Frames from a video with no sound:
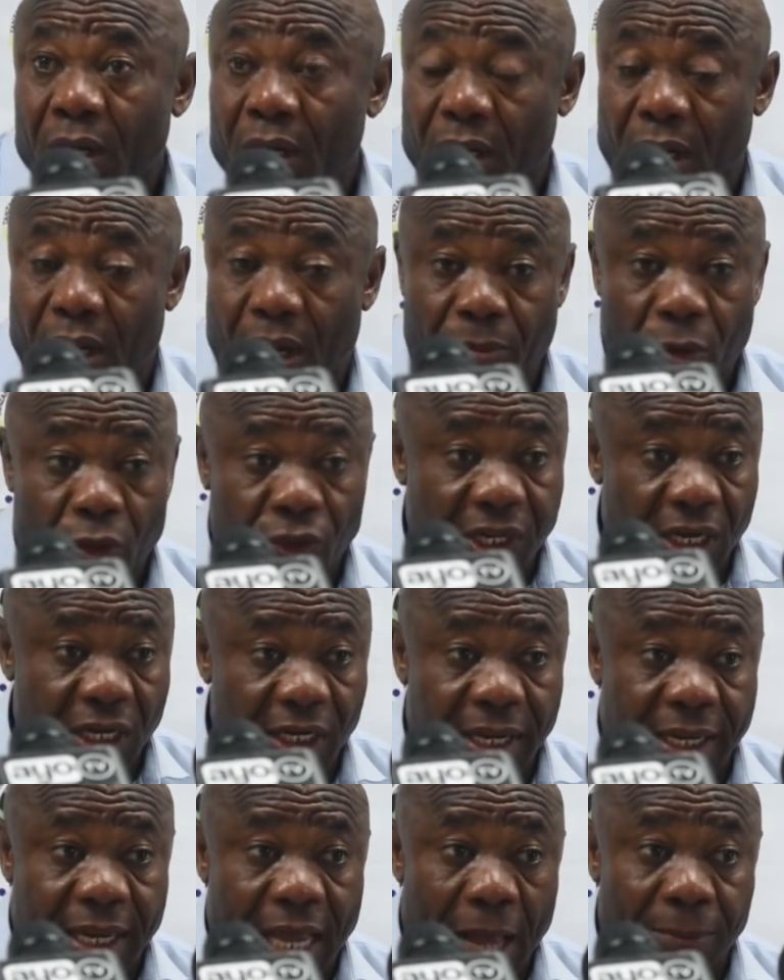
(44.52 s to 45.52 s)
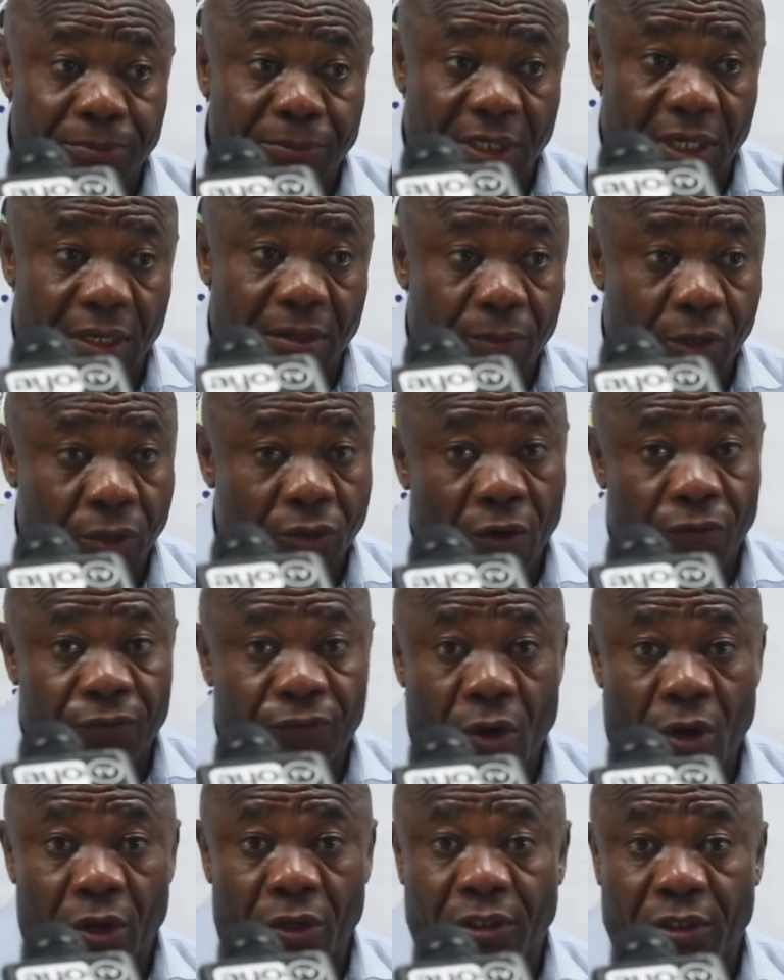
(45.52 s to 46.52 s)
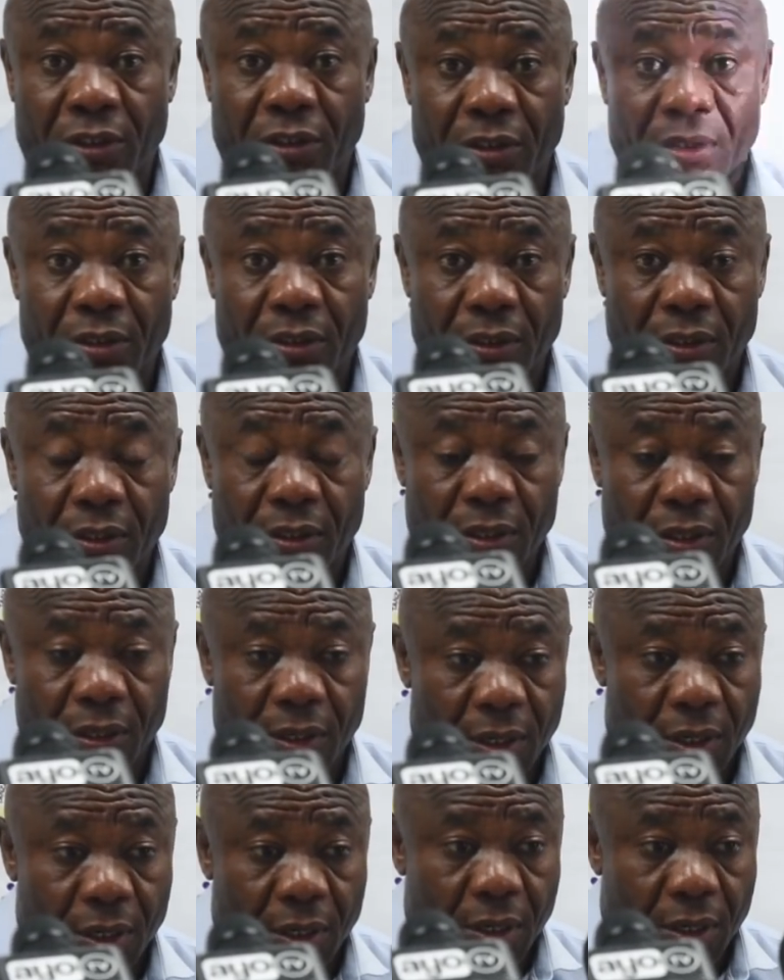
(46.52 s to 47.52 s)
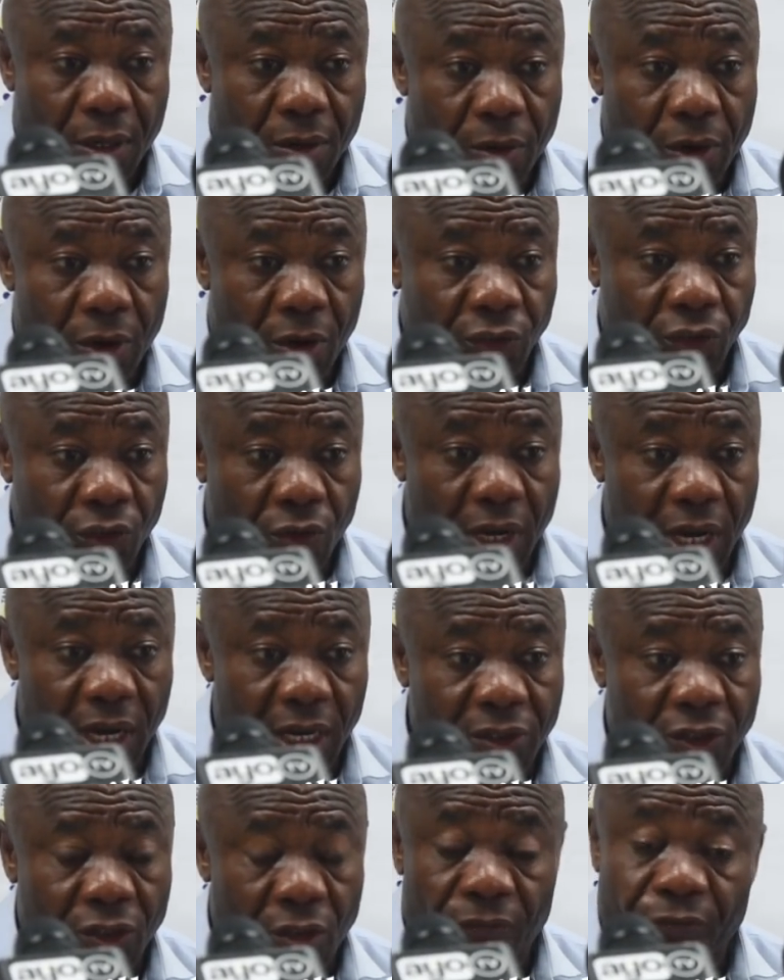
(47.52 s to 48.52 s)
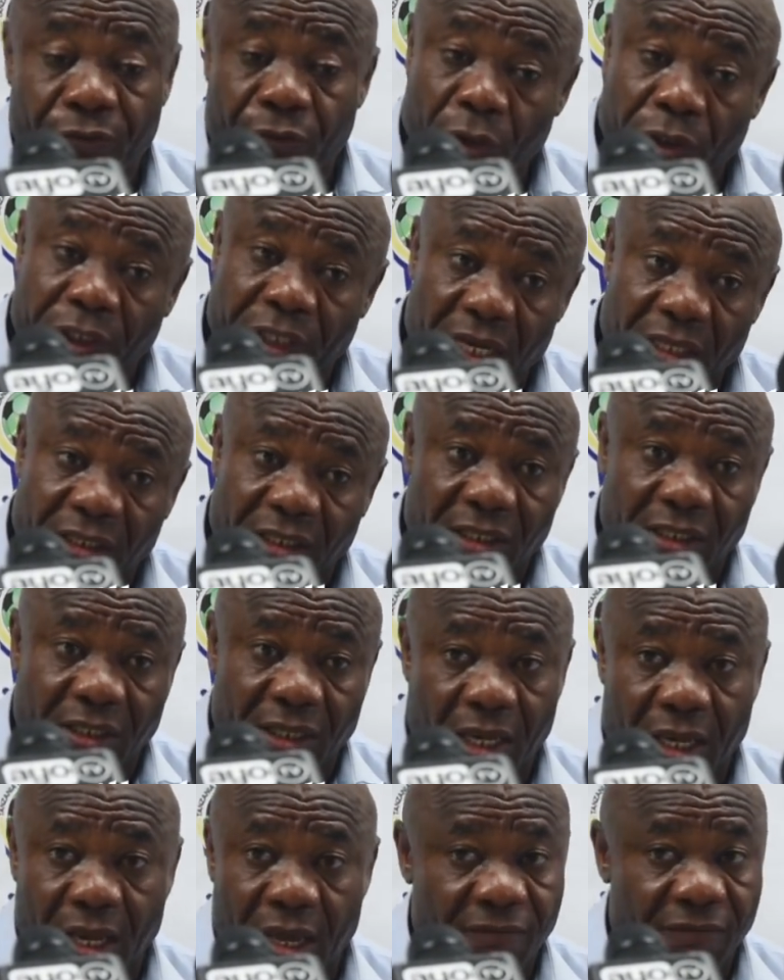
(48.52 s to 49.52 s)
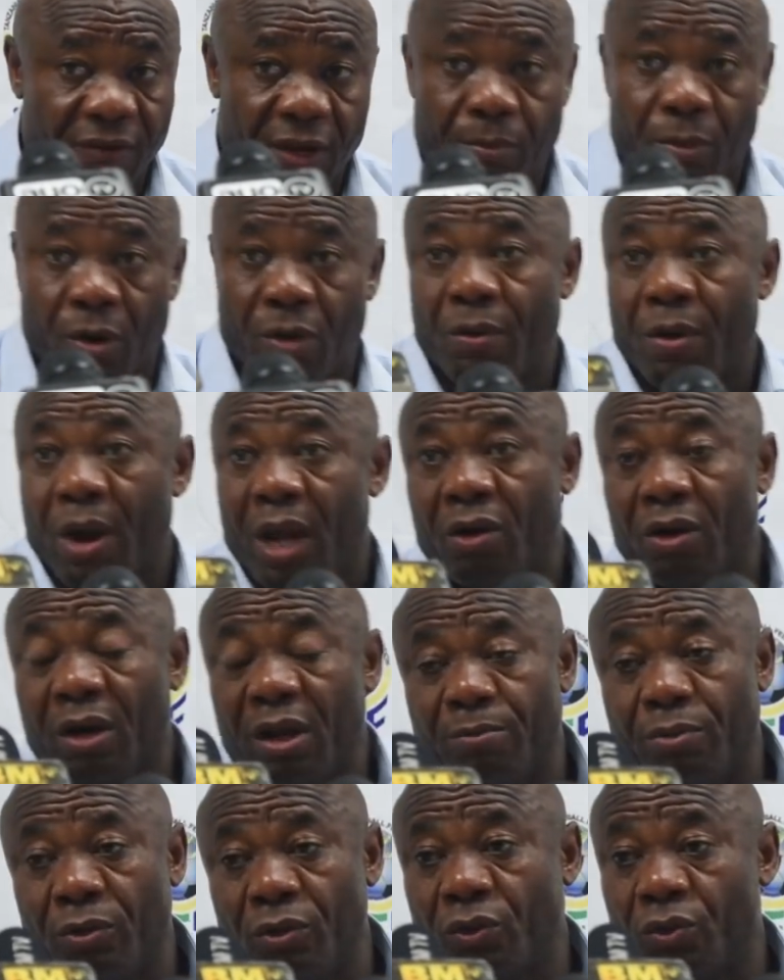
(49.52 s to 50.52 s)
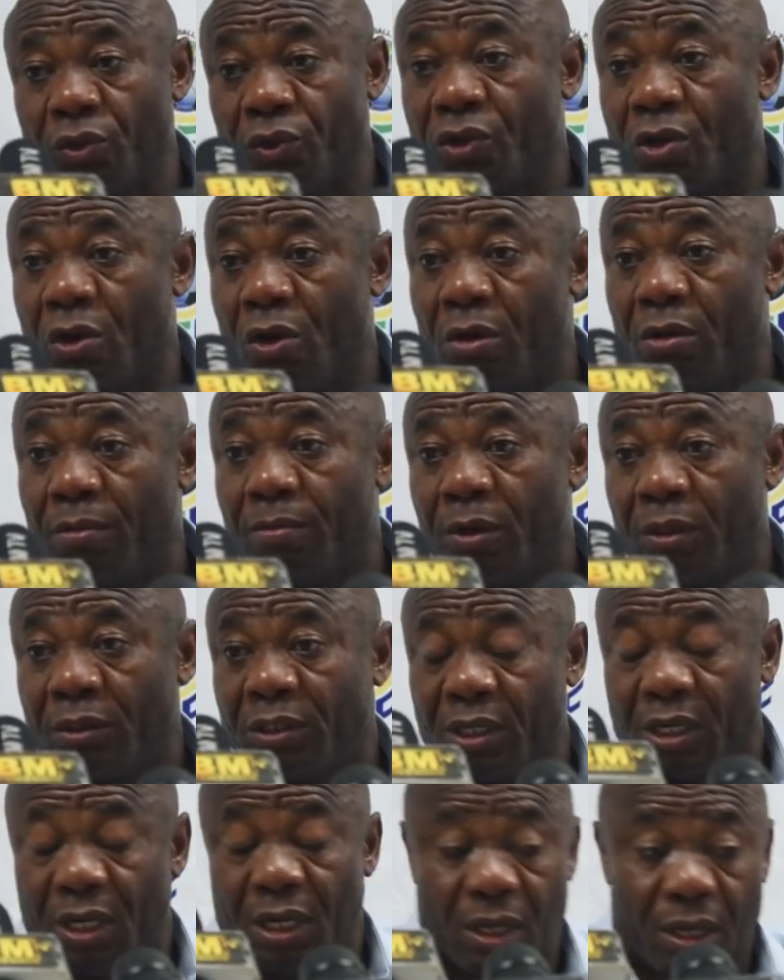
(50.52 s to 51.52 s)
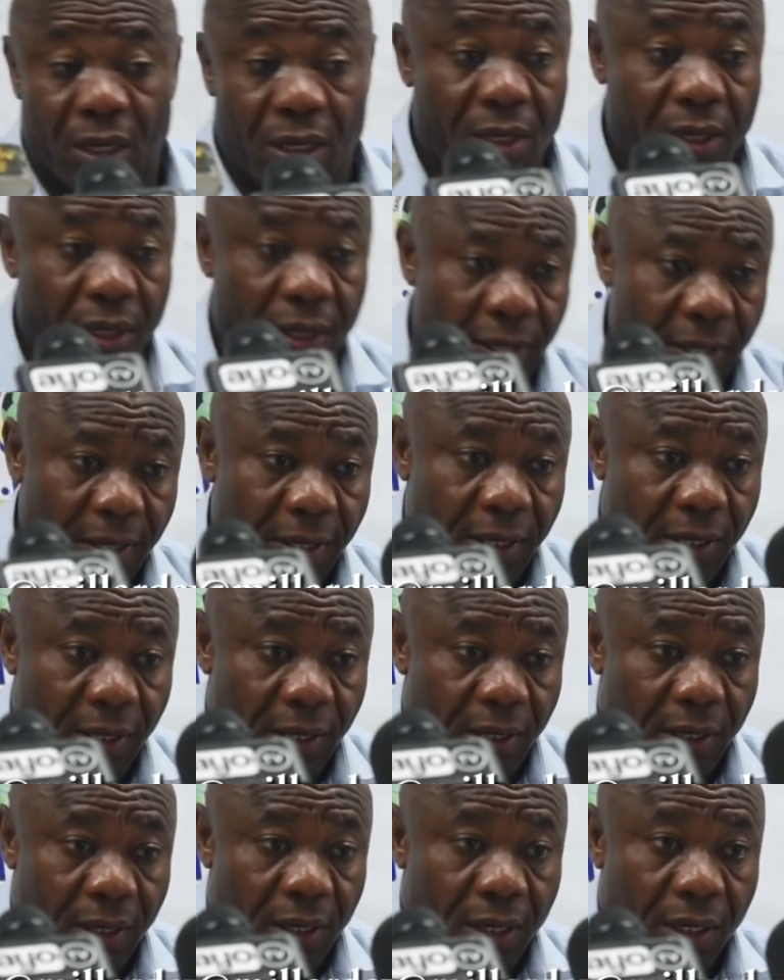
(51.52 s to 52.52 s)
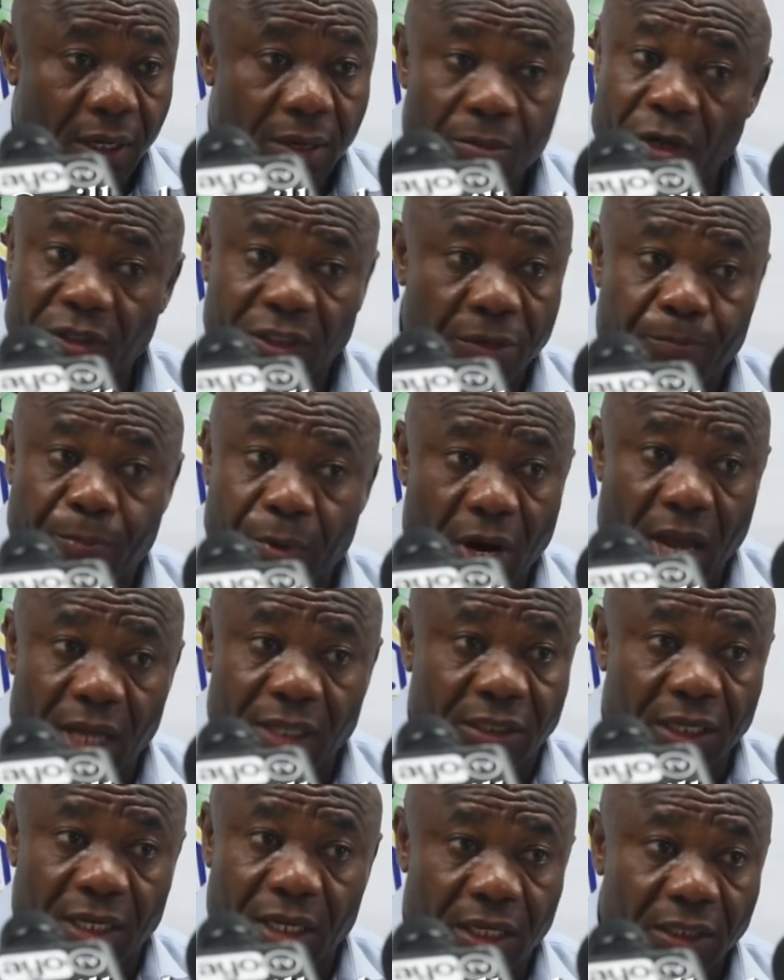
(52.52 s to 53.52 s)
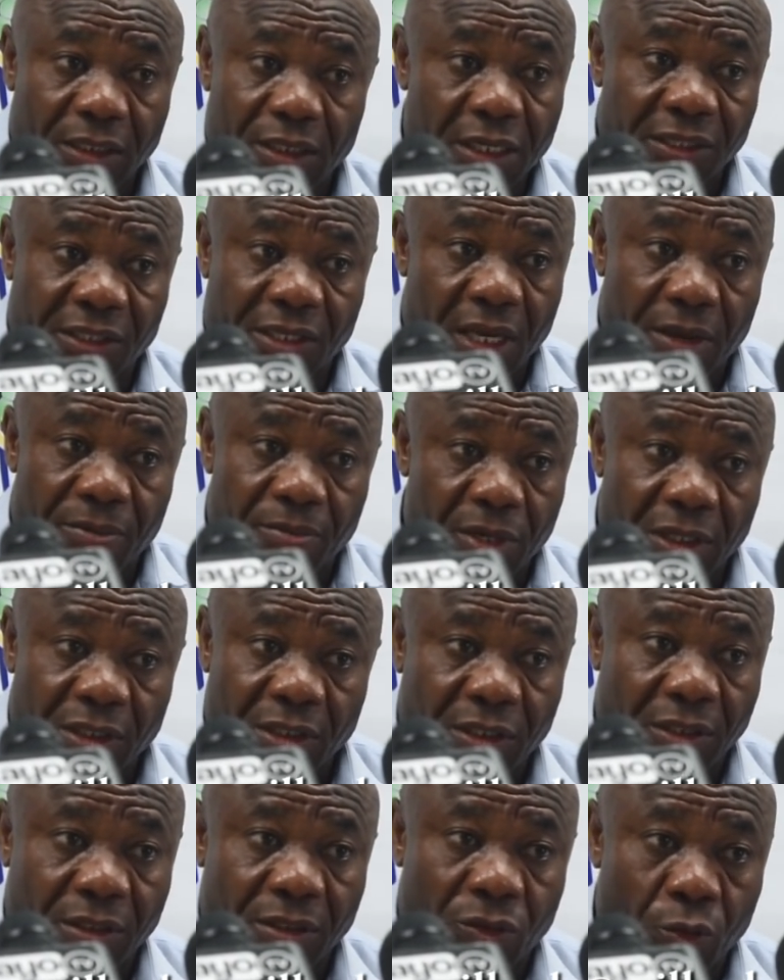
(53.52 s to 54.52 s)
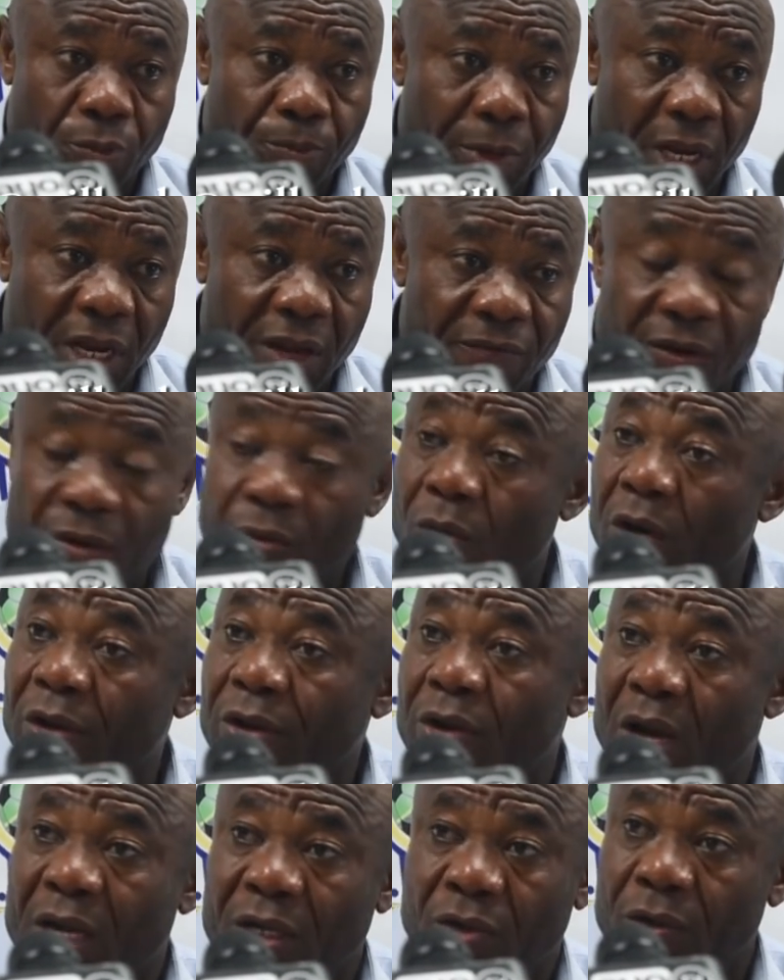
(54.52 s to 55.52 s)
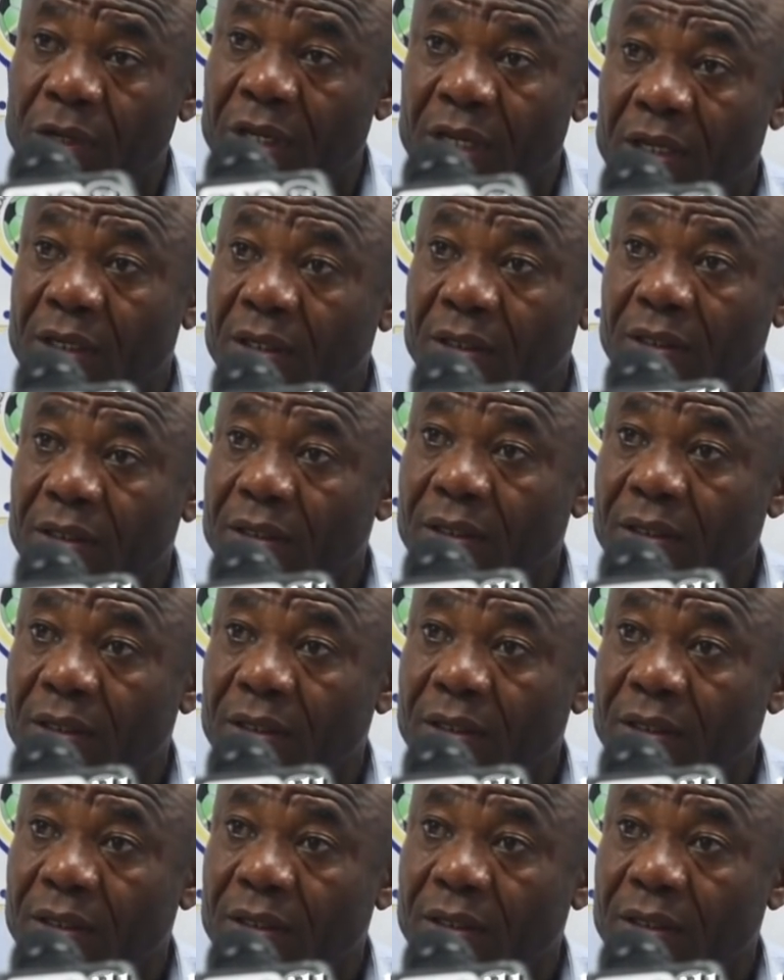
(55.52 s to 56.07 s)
Mostly the captain, but of course, we also had some few chances in Keve, but we were not able to score. But the most important thing in this game is to believe in what you are doing.